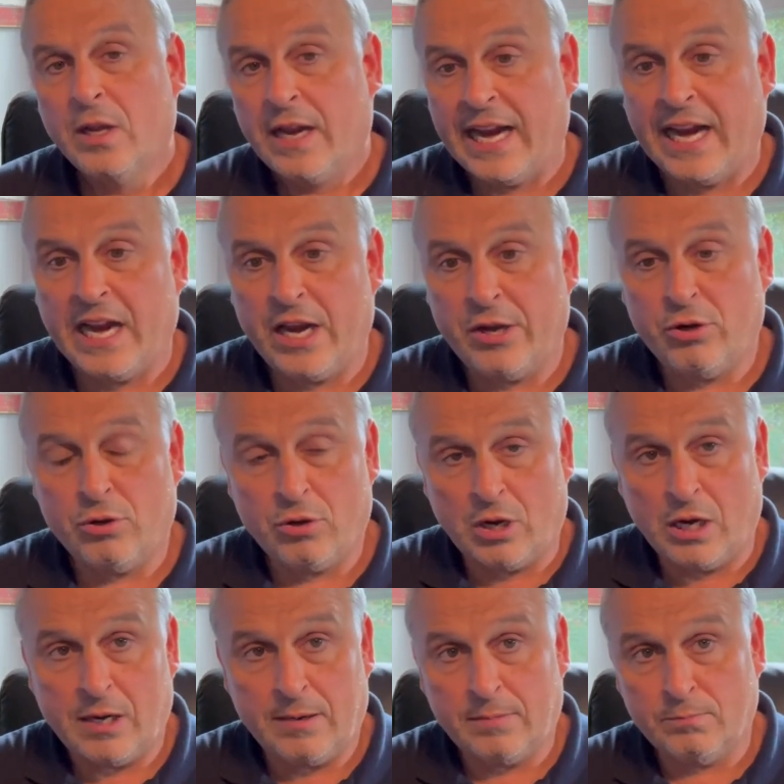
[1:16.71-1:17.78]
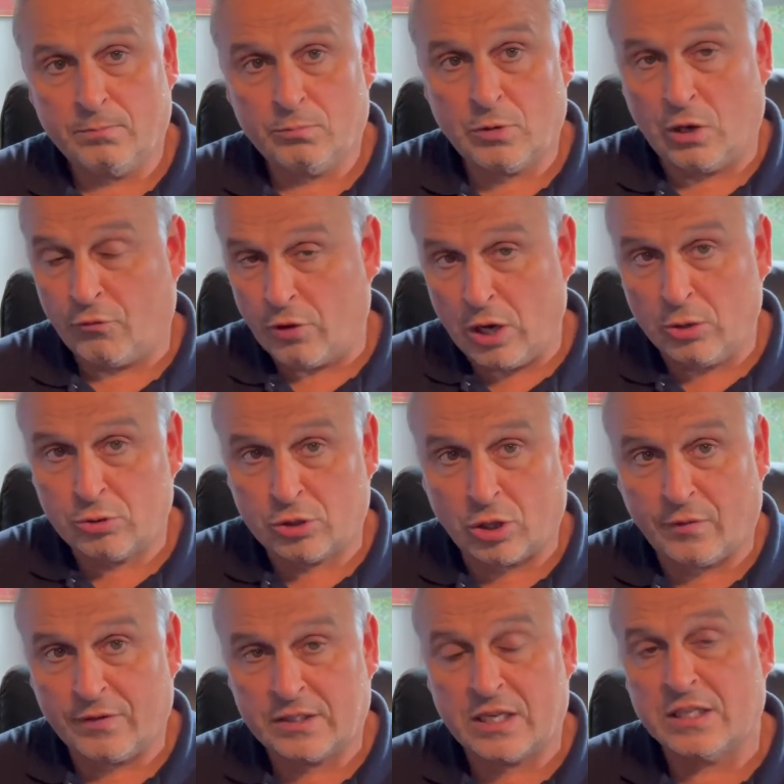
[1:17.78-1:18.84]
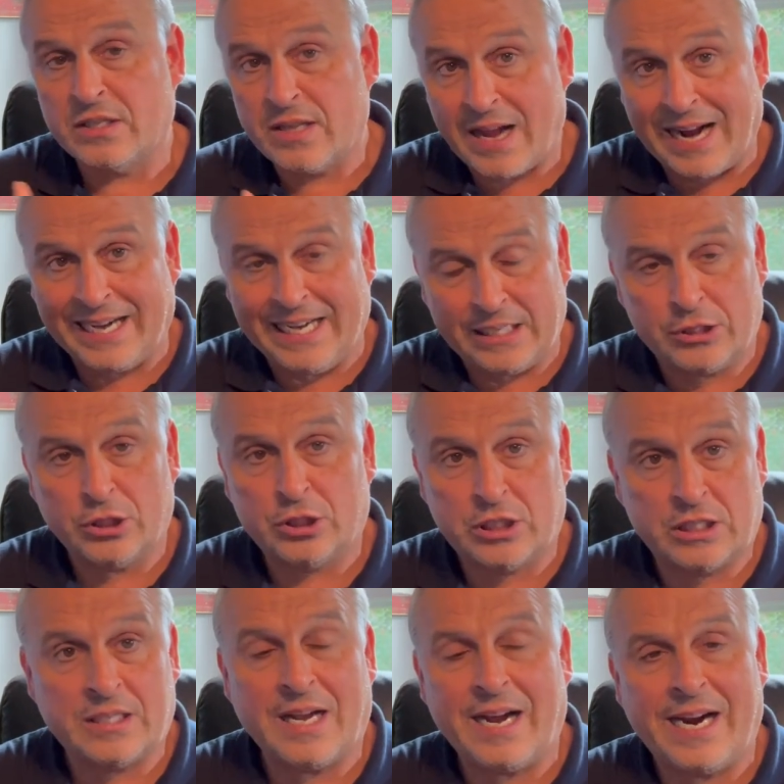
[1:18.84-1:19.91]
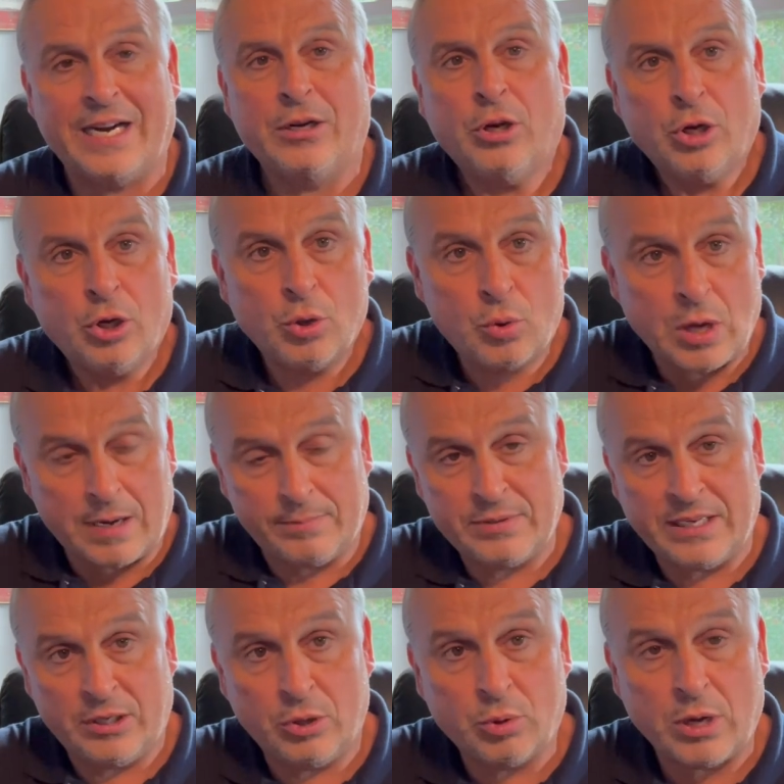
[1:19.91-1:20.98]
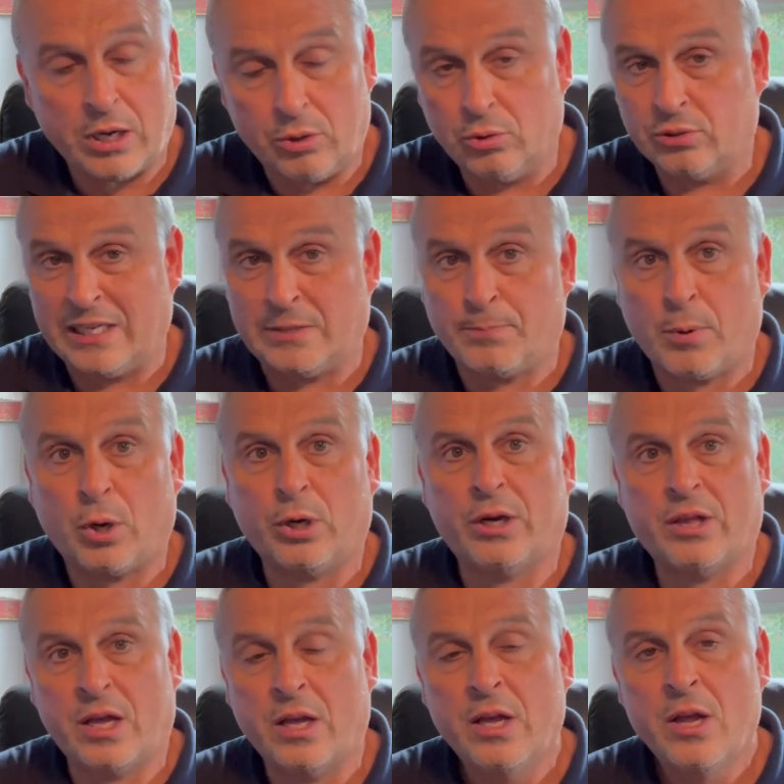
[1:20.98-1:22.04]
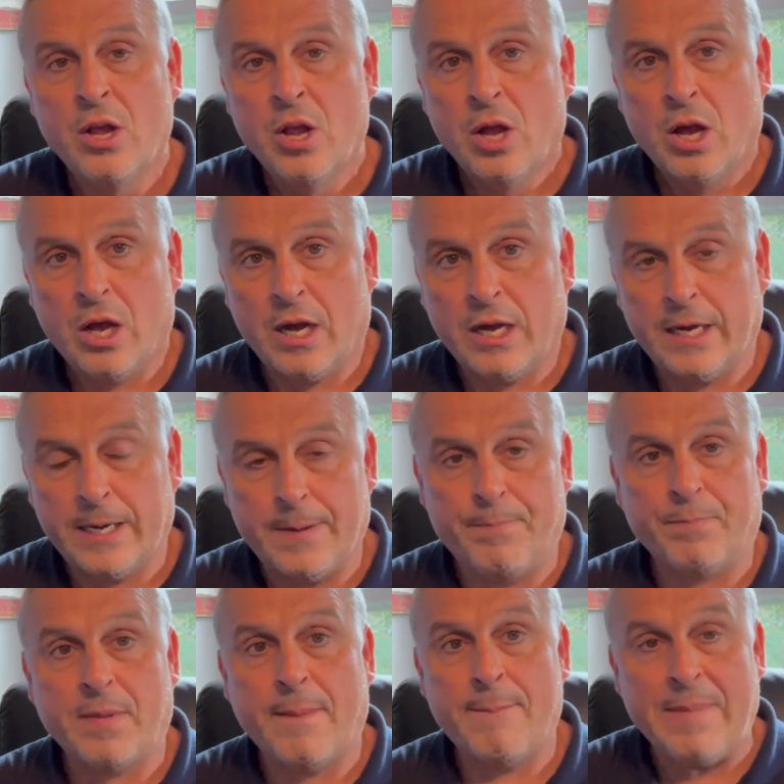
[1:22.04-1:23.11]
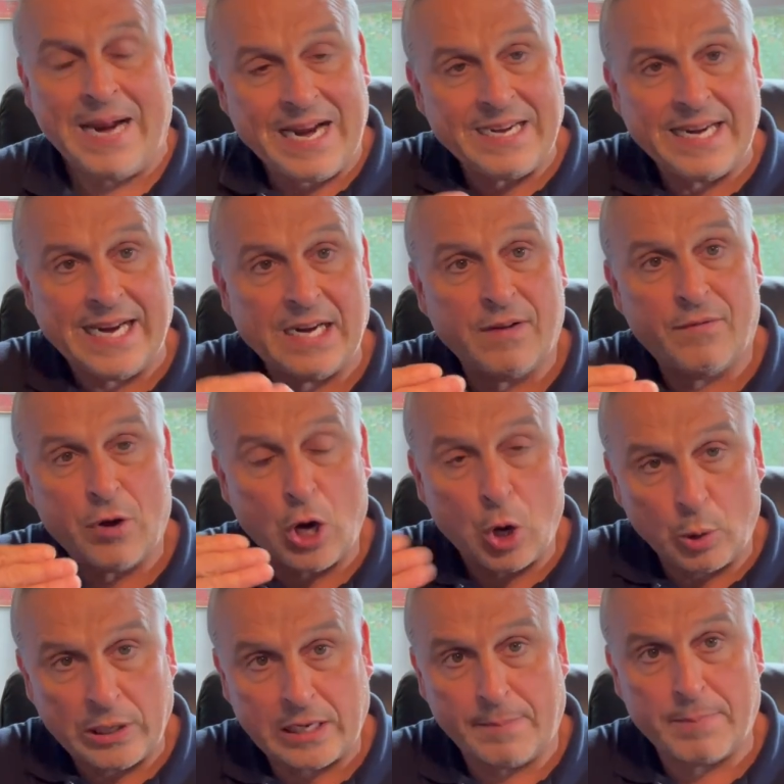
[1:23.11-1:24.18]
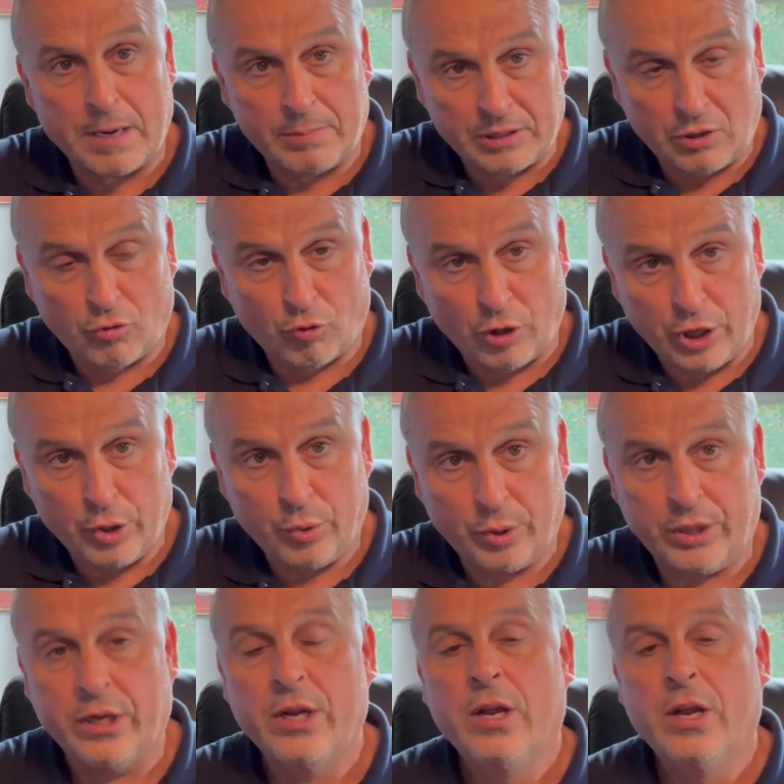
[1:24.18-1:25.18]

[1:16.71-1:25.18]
And a road service does not get to decide who comes in, who goes. That's part of the mandate of owning a public road.